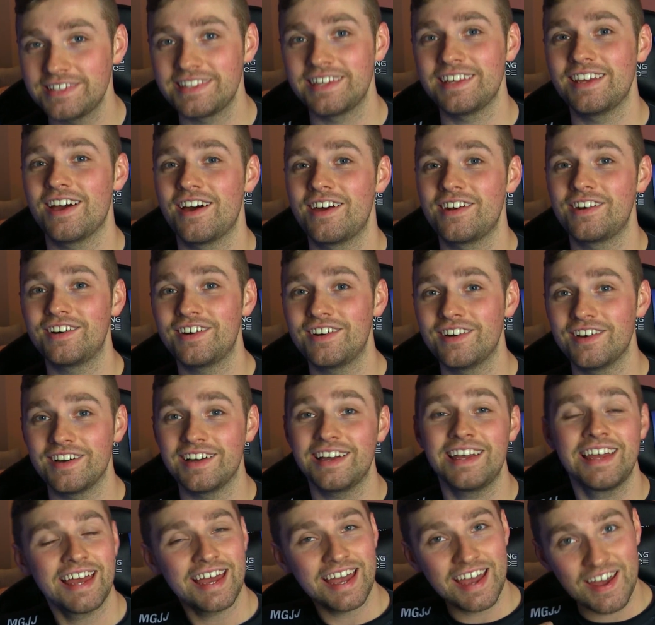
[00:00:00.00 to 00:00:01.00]
the
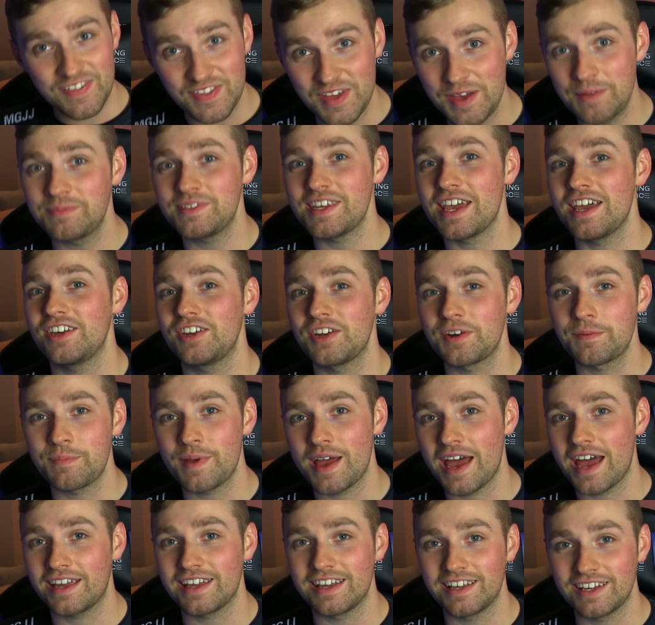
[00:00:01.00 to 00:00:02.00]
underhook, and then take your
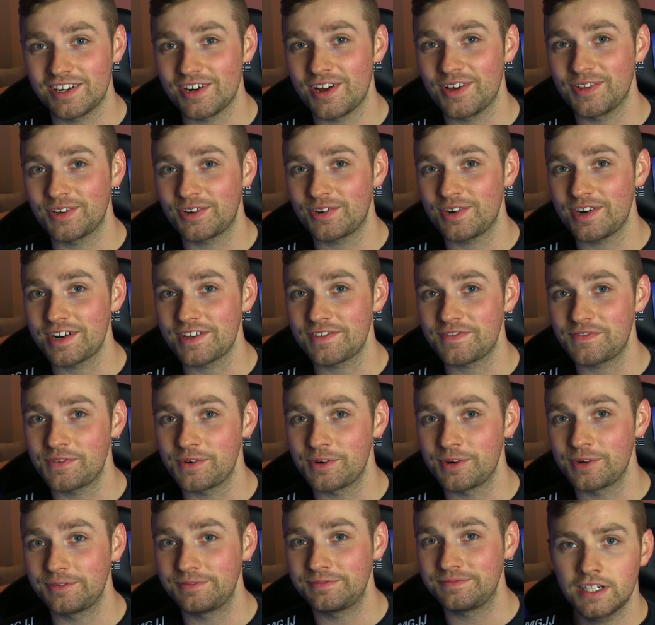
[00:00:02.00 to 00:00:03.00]
back and get all the credit for
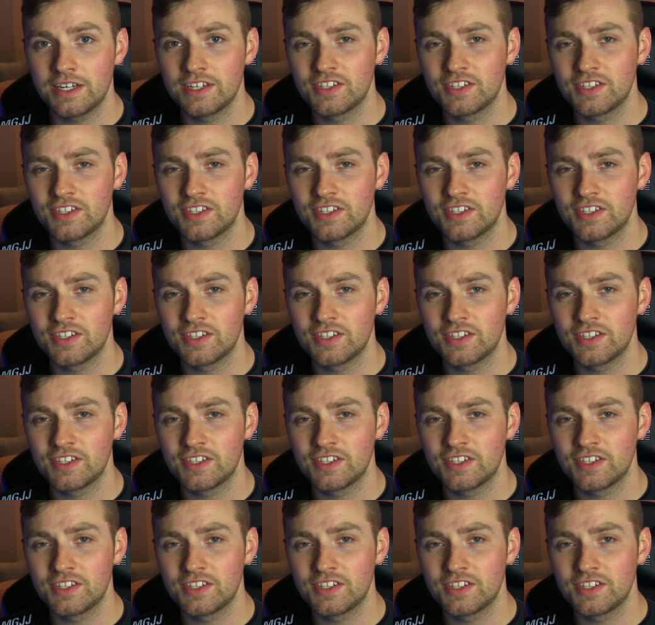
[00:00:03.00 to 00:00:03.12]
it.